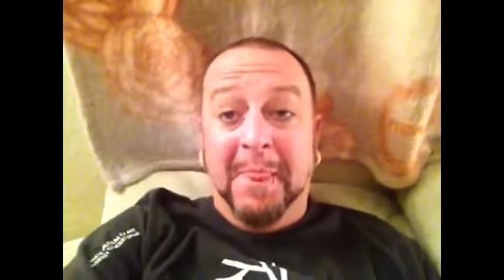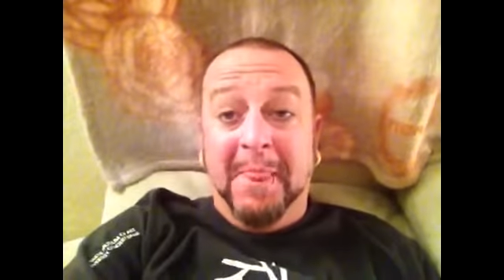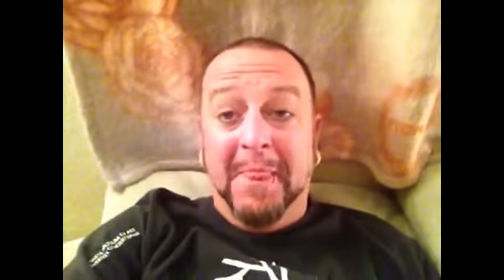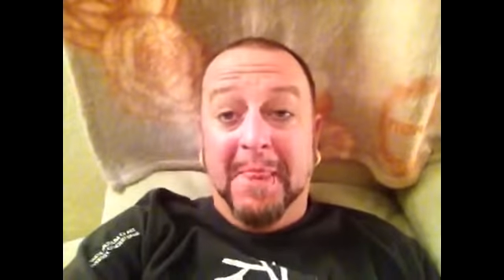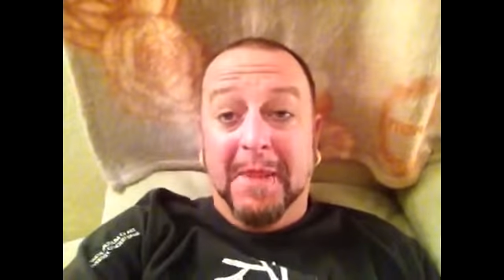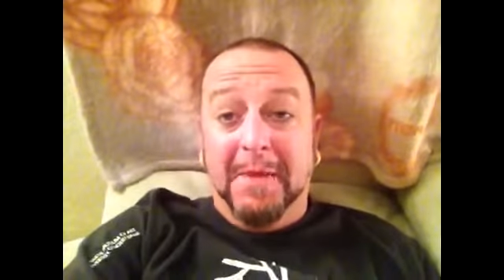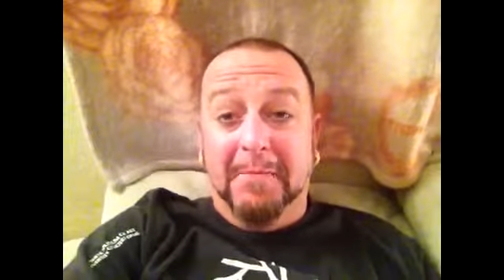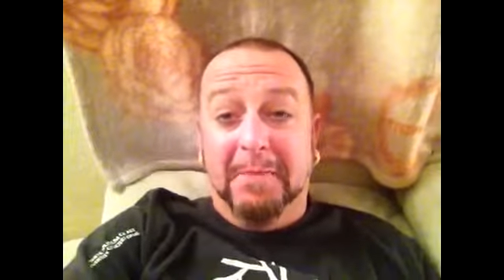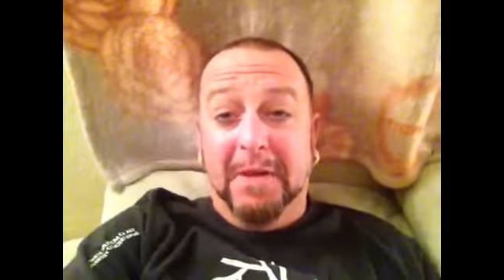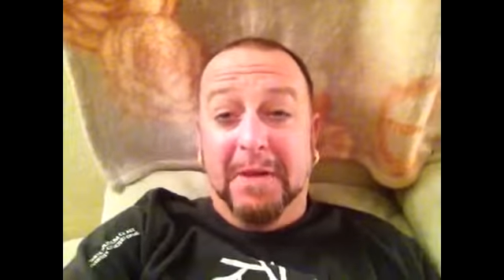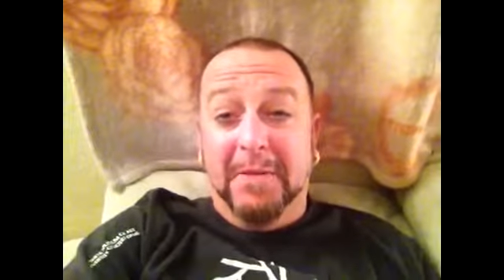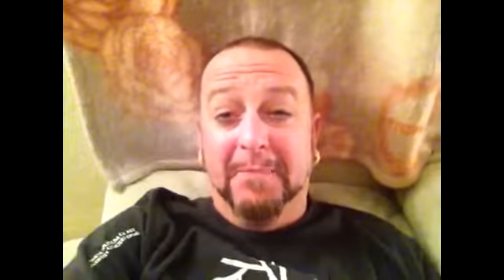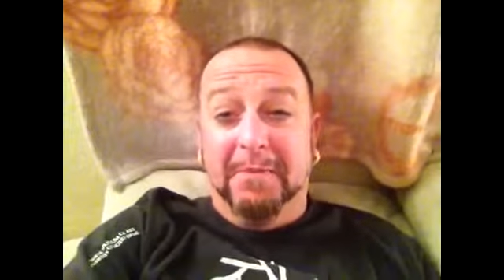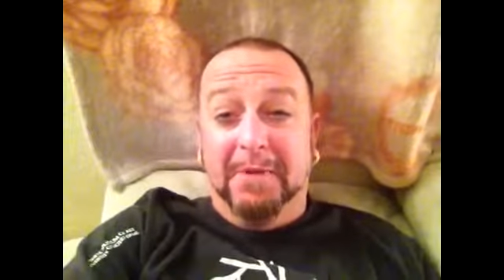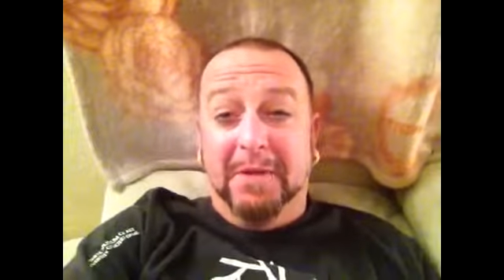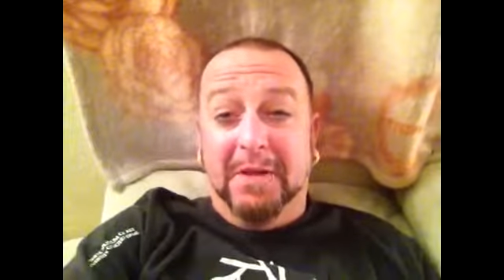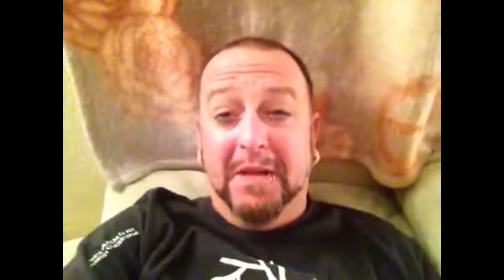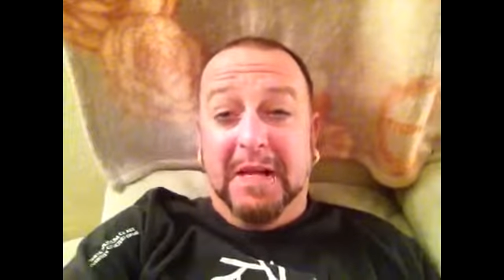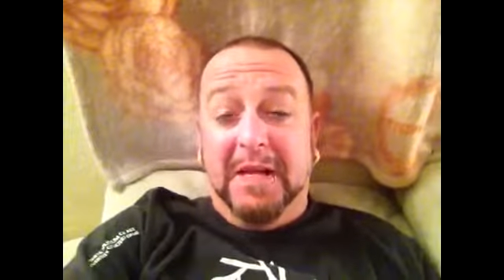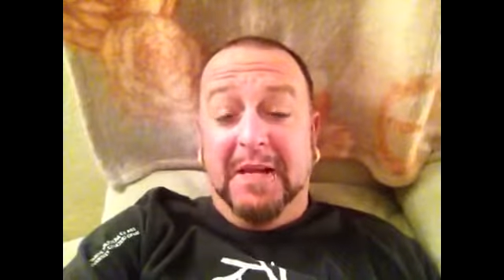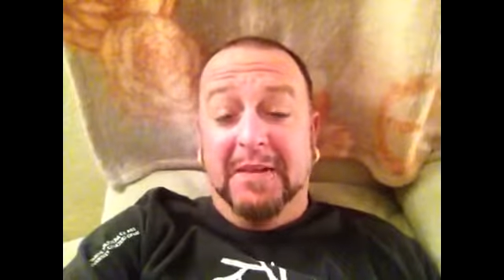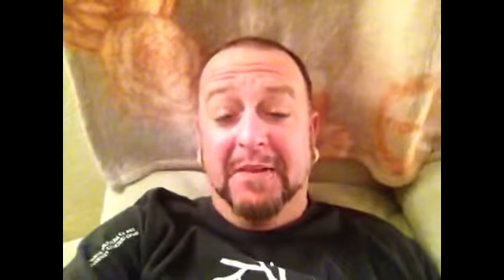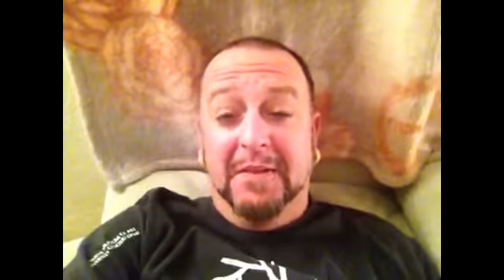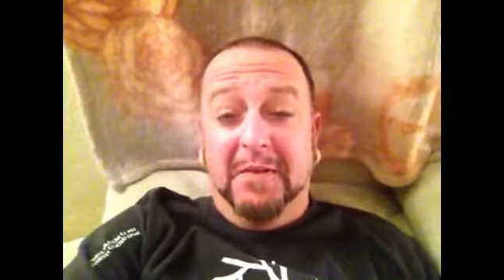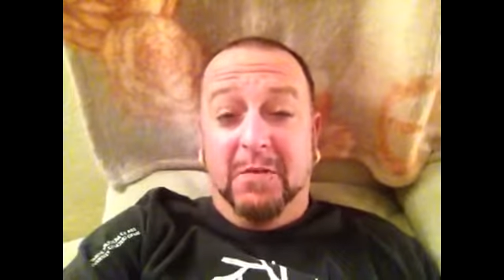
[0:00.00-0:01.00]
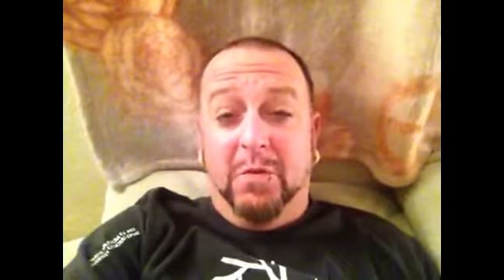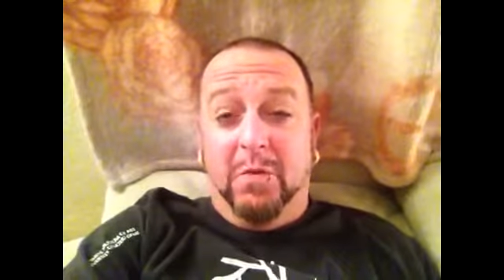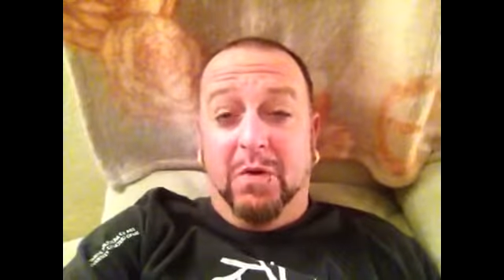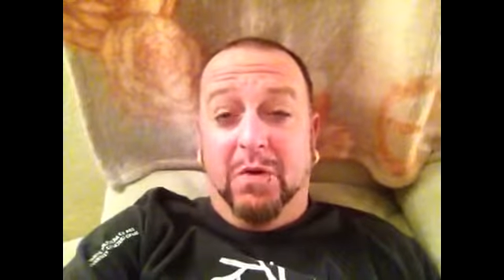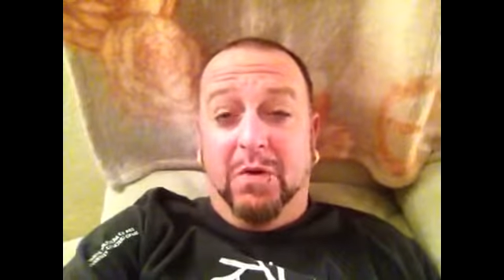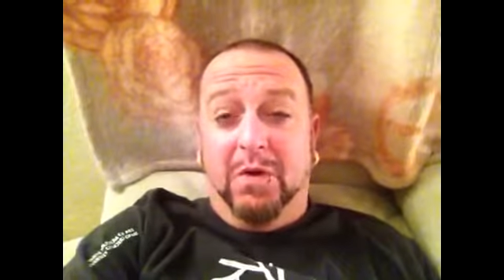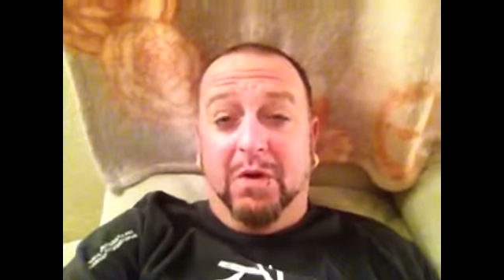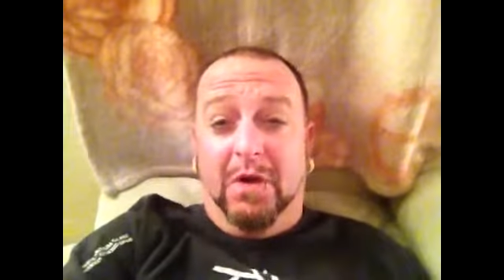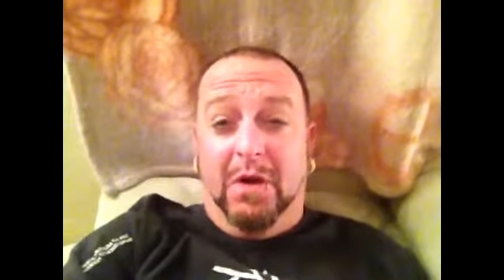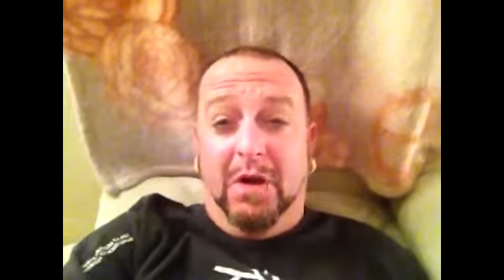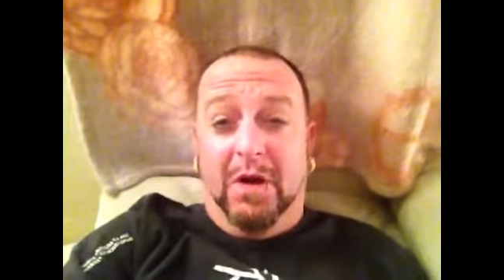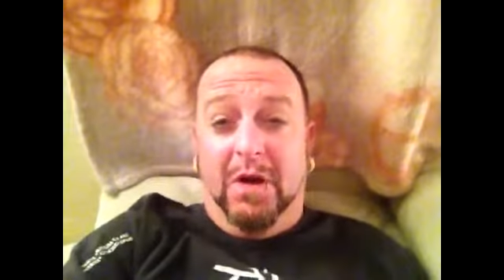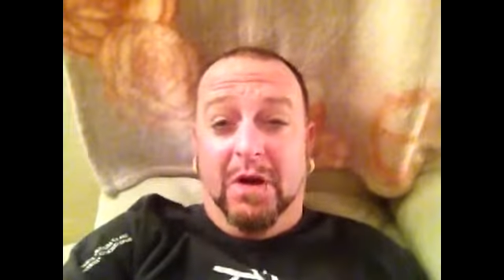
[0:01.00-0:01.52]
the people in
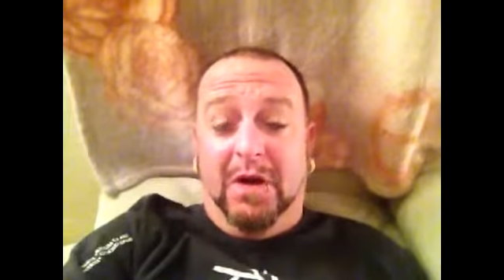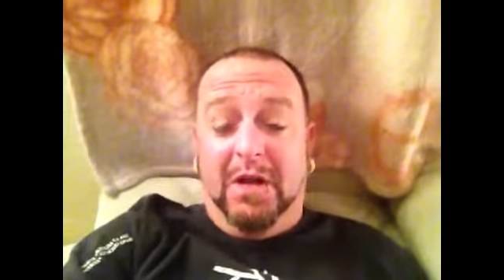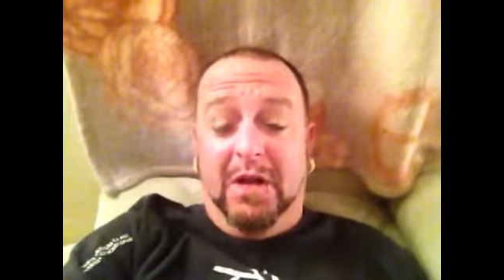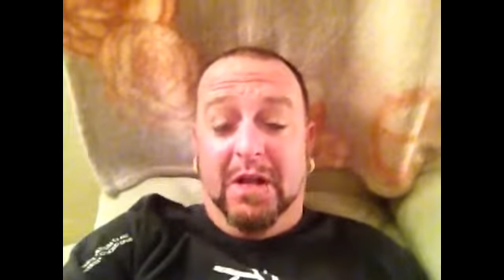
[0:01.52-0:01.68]
the